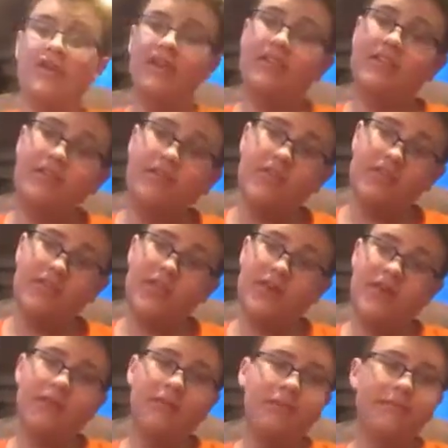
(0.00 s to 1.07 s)
into the
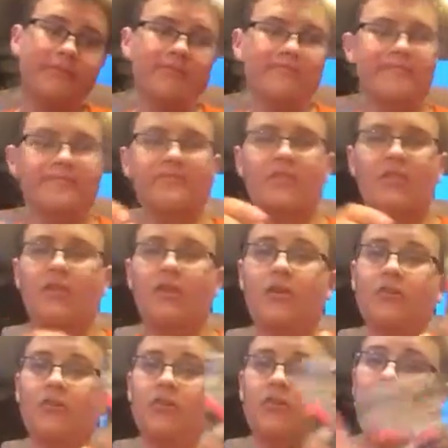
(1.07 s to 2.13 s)
video.
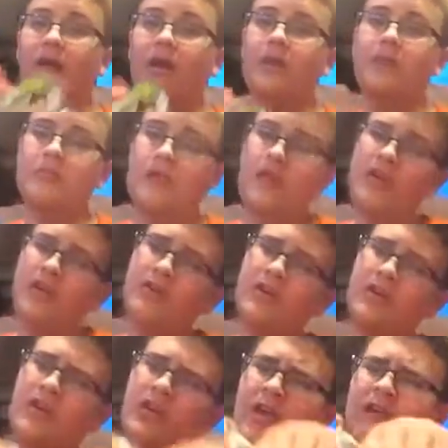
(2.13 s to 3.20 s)
First pack.
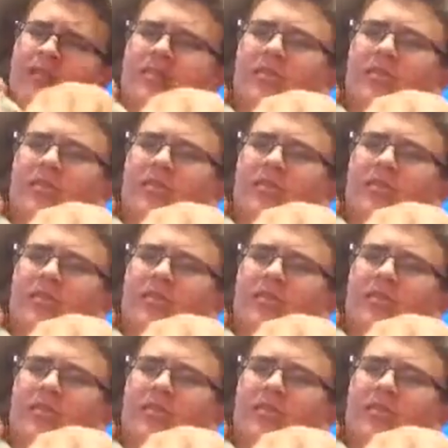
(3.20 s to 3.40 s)
Sorry I